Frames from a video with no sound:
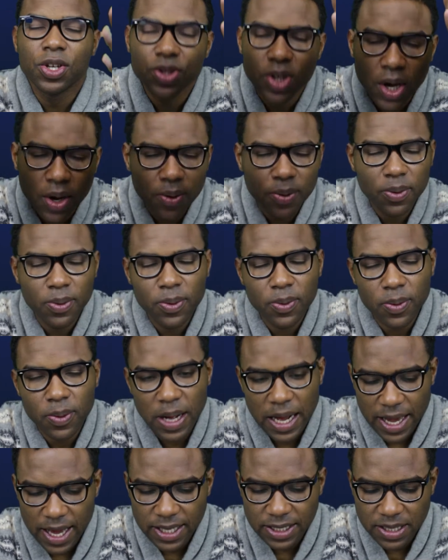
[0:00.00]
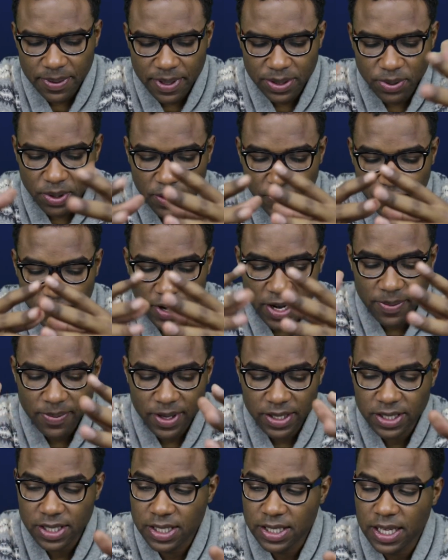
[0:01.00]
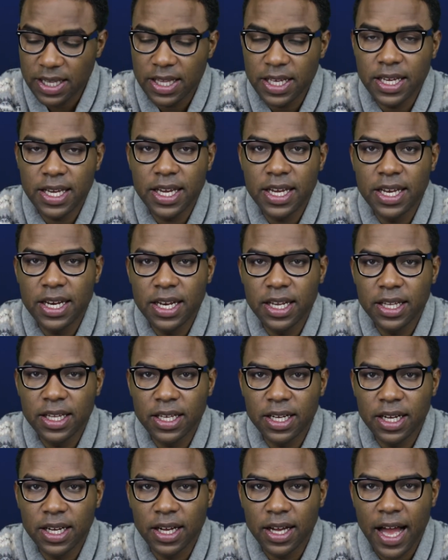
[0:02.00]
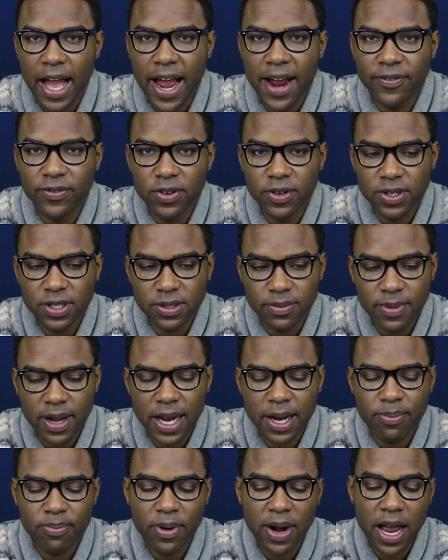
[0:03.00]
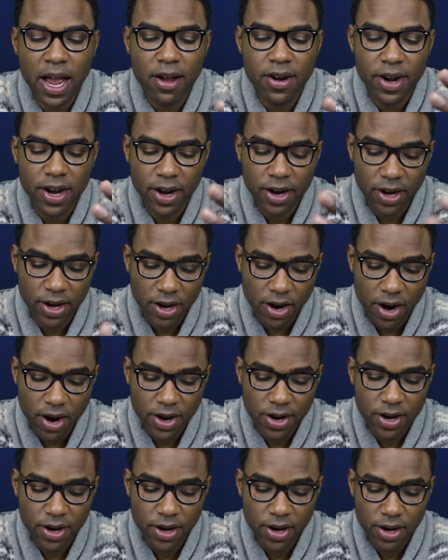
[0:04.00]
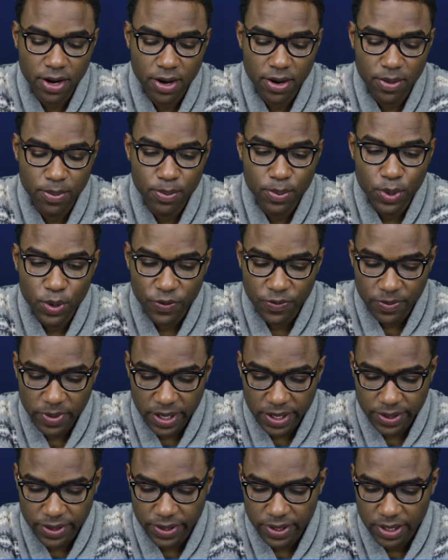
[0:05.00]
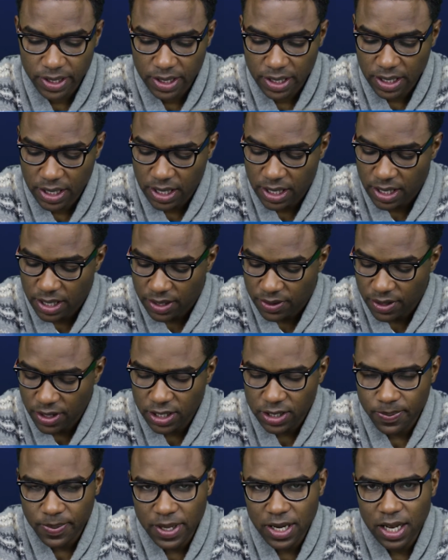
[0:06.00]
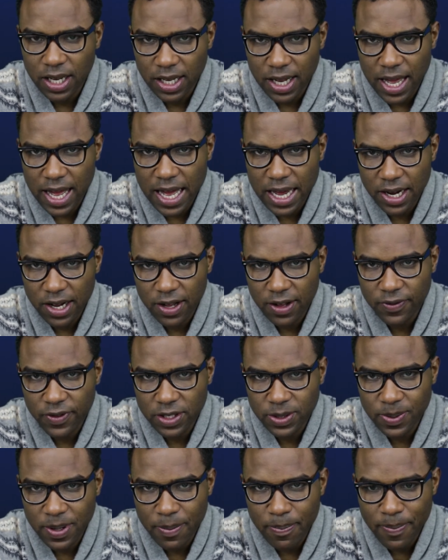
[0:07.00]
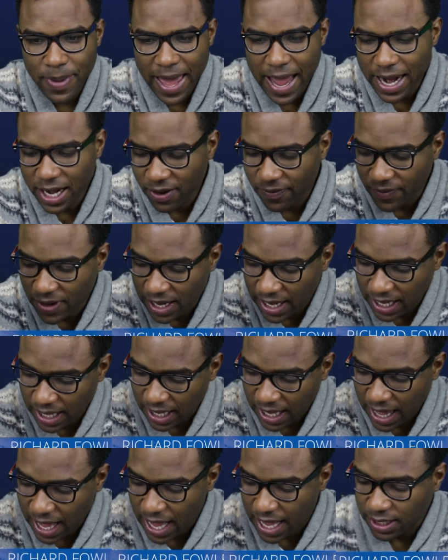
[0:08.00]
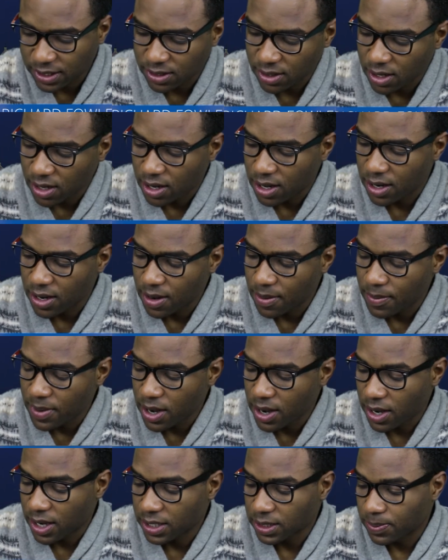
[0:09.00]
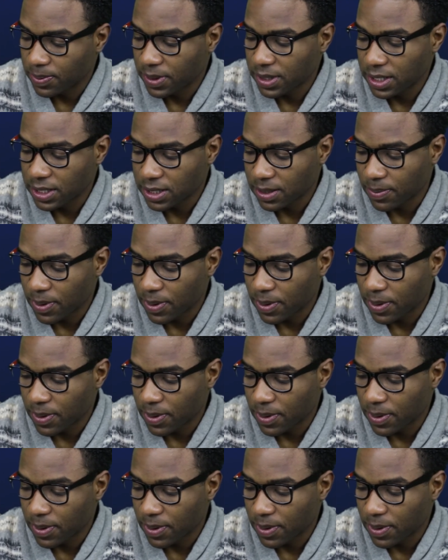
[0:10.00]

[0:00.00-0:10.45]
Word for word: So I guess the best way to frame this is I think in the after this Mike Brown and Eric Garner movement, there's been a lot of there's been a magnifying glass on America's police